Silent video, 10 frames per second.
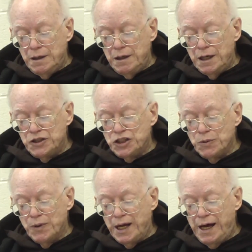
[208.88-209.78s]
Yet she
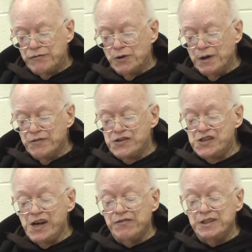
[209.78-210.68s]
will have to live
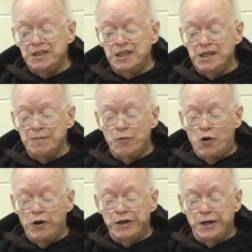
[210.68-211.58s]
17
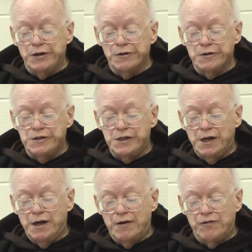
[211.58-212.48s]
more years
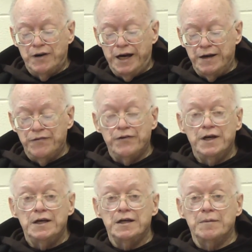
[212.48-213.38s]
of life
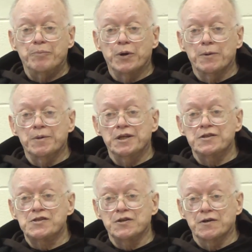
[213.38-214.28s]
in permanent
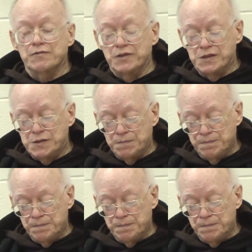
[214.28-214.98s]
service.